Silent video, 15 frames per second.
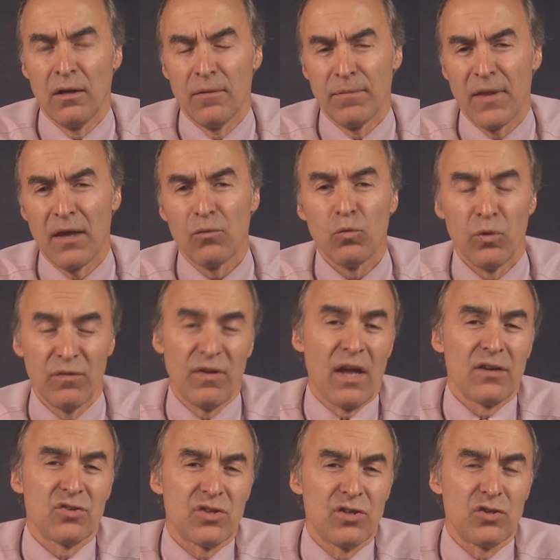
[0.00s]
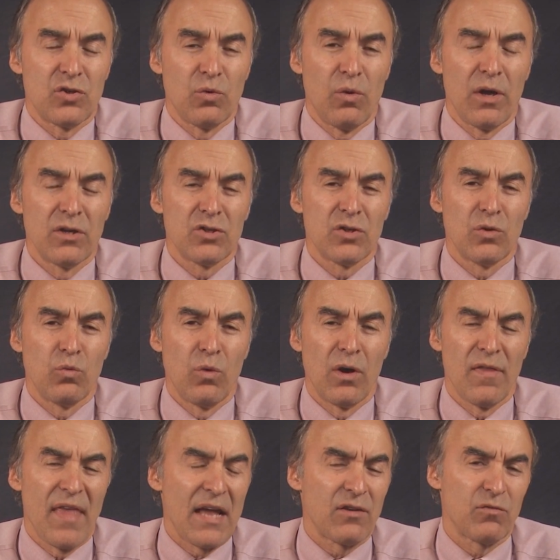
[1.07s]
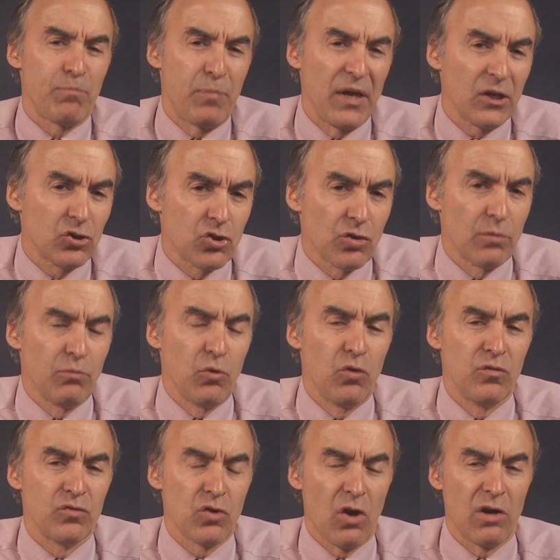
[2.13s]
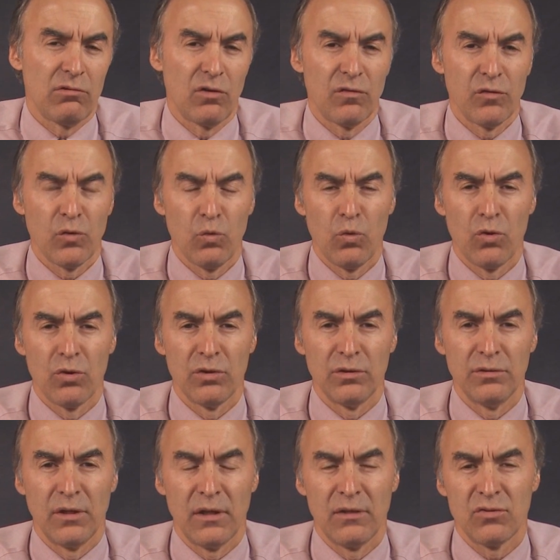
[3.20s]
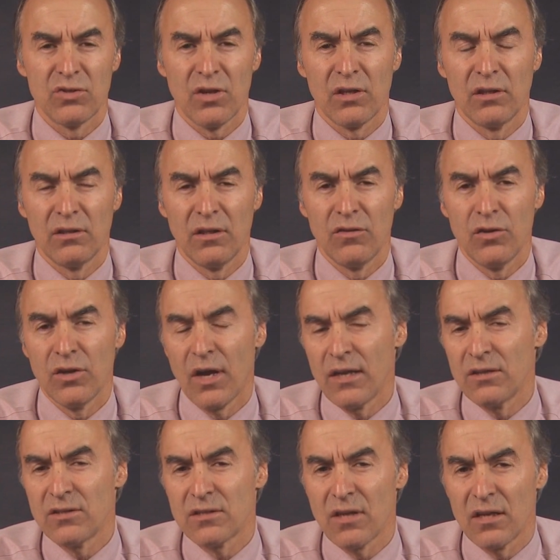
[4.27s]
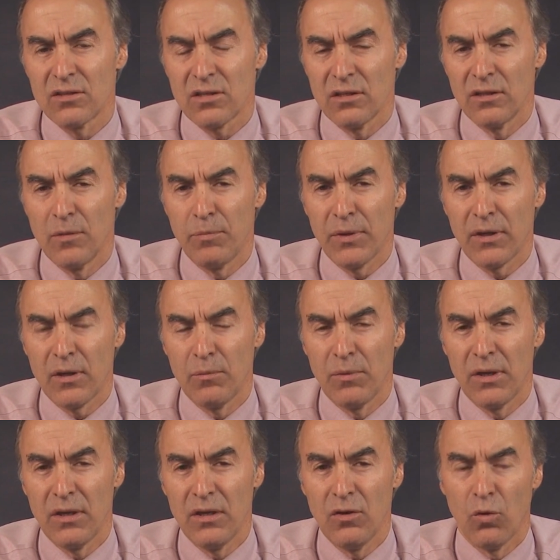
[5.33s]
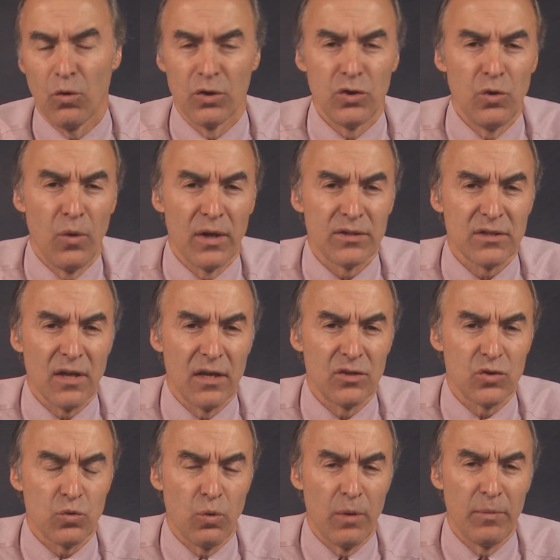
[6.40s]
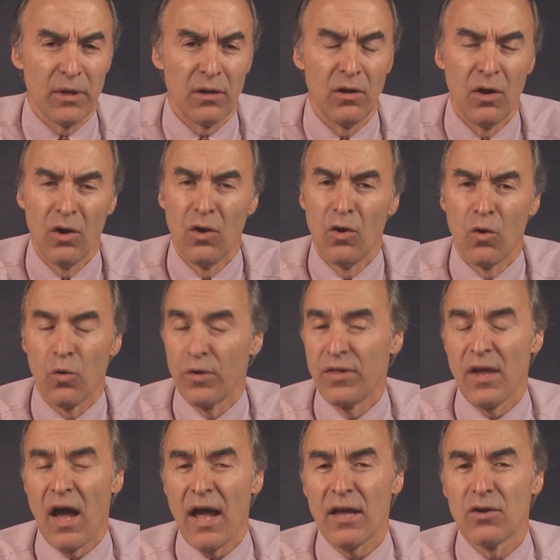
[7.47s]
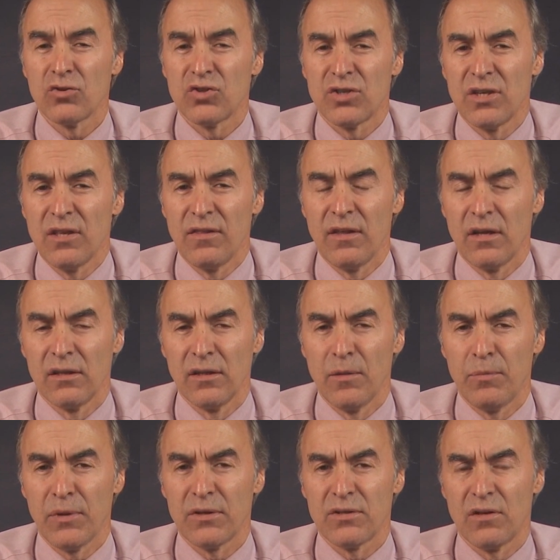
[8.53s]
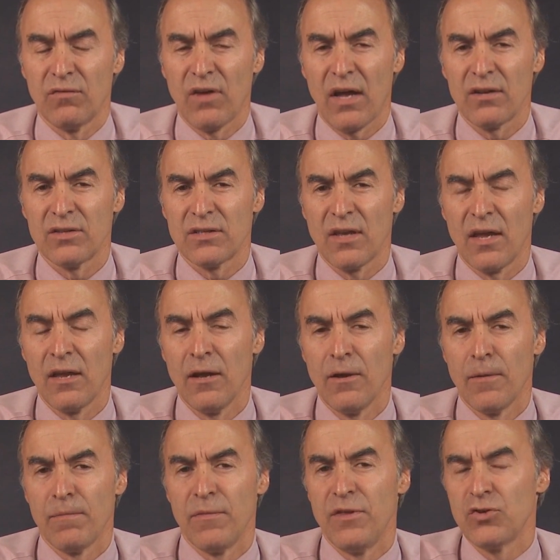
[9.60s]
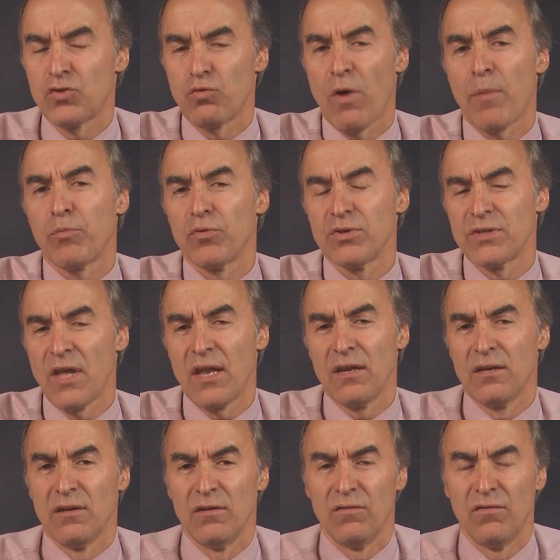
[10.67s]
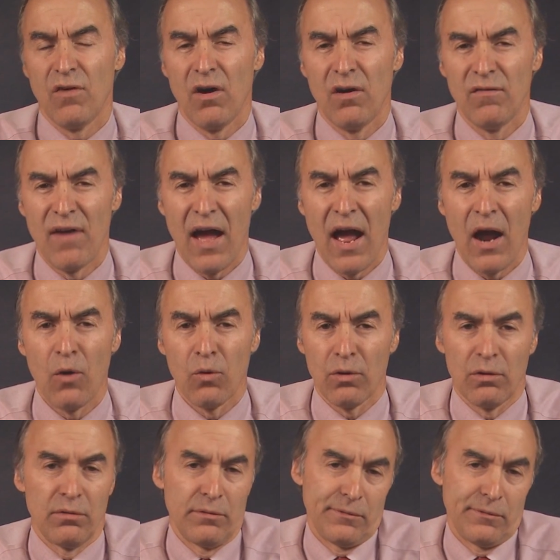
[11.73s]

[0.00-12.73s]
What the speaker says: then we've got a situation where that picture moves all over the world, and suddenly the United States Olympic Committee or USA Swimming or the IOC, the Olympics, have got to say, this representative of our